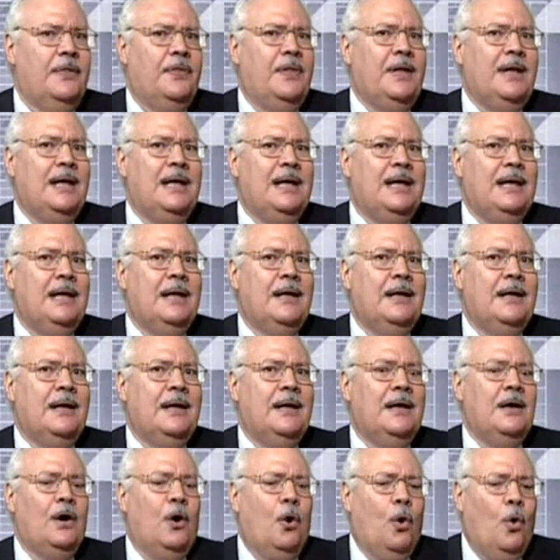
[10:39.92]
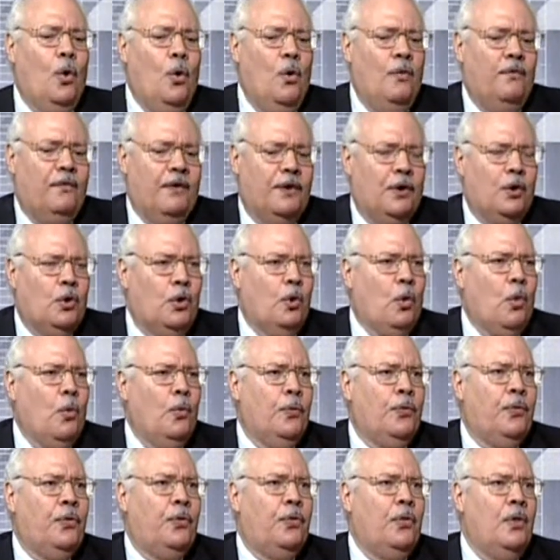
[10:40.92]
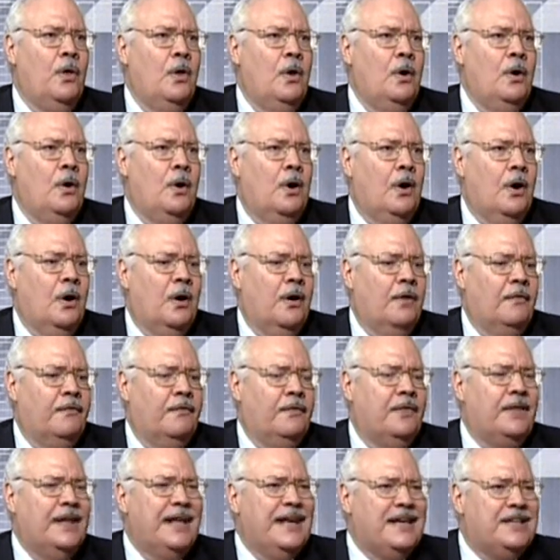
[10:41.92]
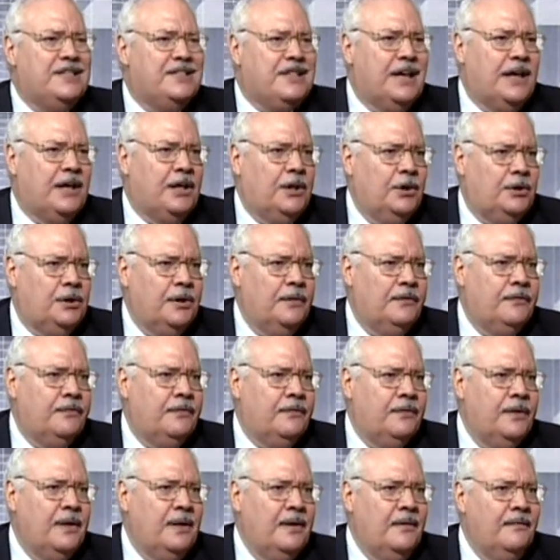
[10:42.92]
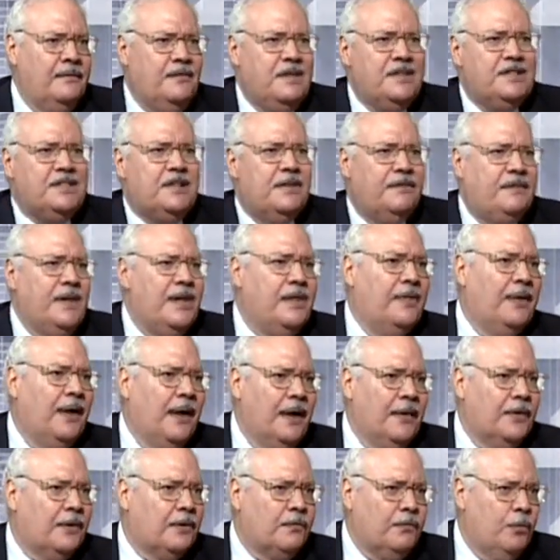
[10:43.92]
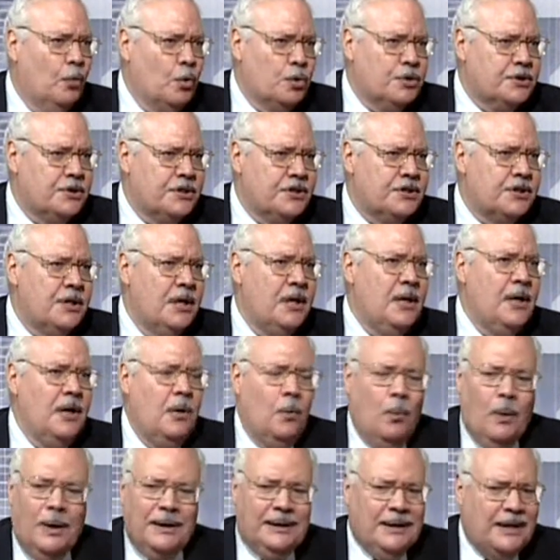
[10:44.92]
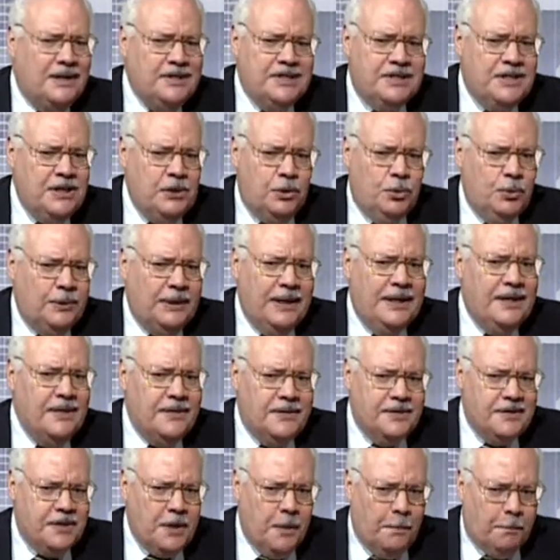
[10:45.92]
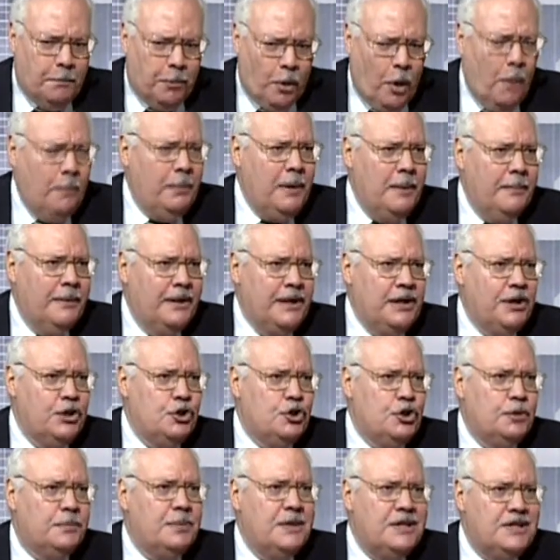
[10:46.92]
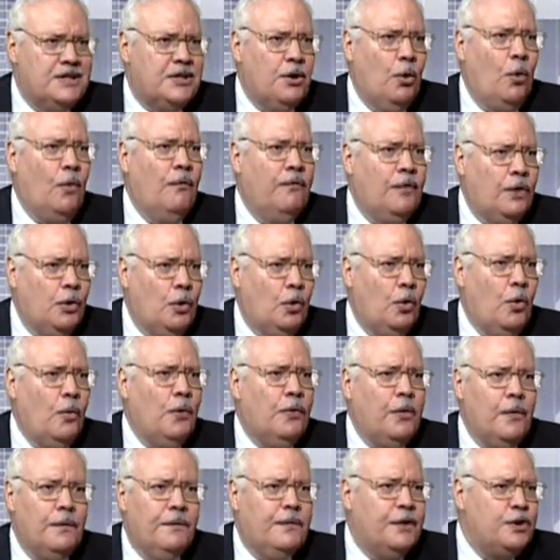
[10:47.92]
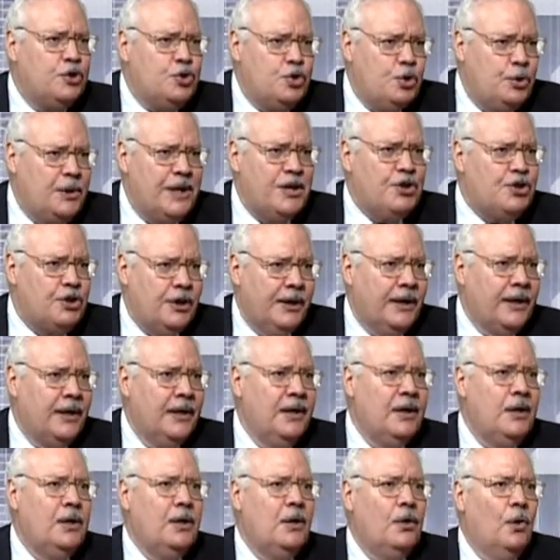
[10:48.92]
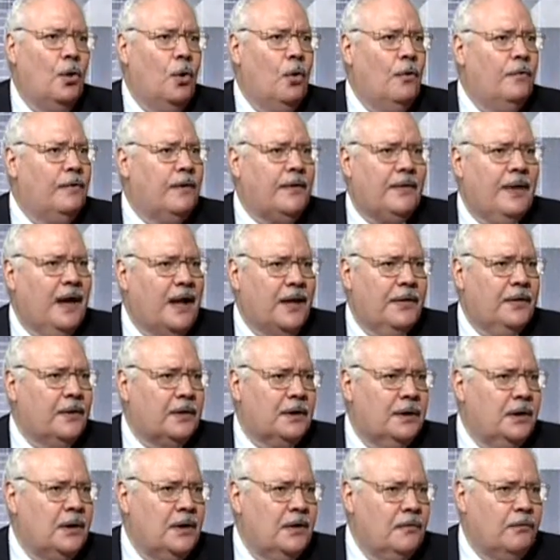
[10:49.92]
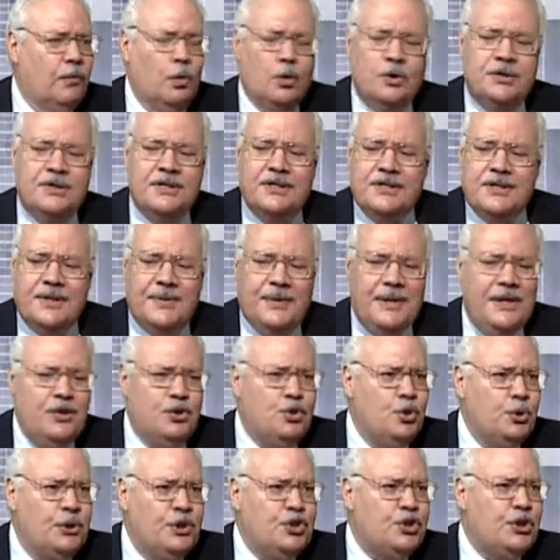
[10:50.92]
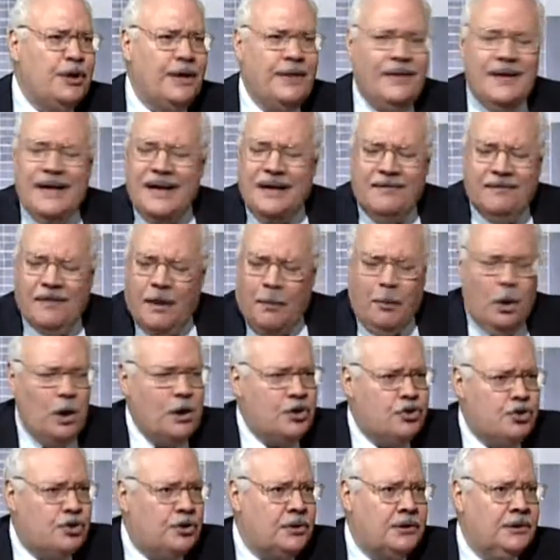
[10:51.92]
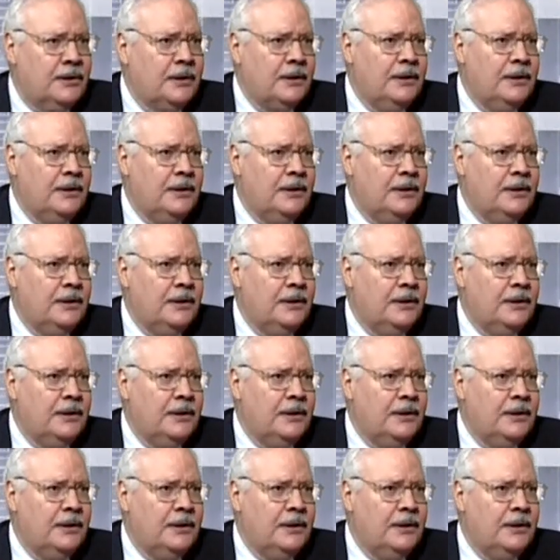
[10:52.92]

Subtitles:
the overgrowth of the executive vis-a-vis the other forces. What I see today is a problem in Egypt is the overgrowth of the judiciary over the other forces. The judiciary, they have abolished